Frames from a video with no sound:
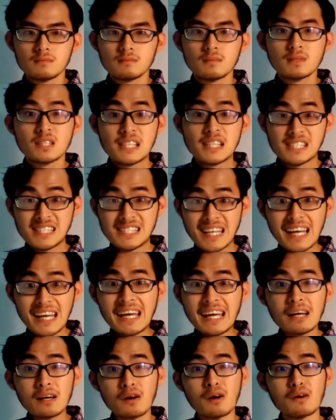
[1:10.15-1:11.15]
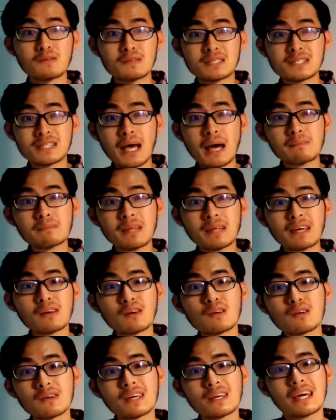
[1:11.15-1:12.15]
The second concept that you're
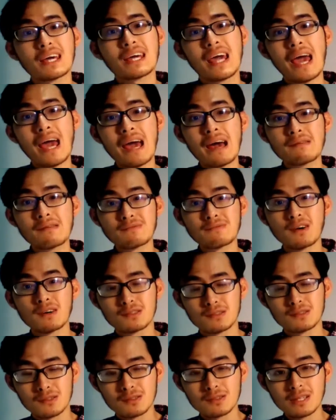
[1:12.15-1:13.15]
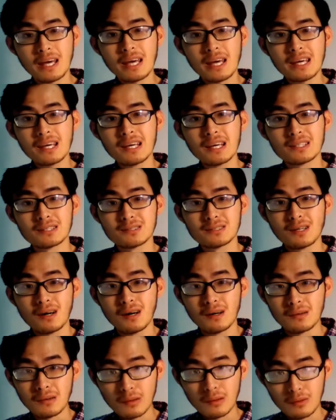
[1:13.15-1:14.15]
looking at for today is
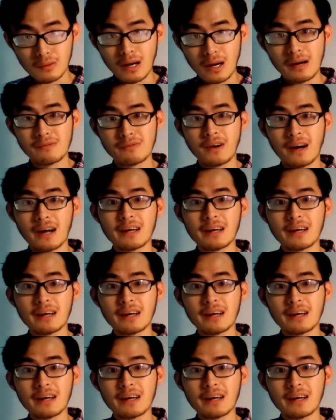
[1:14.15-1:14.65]
on graphite.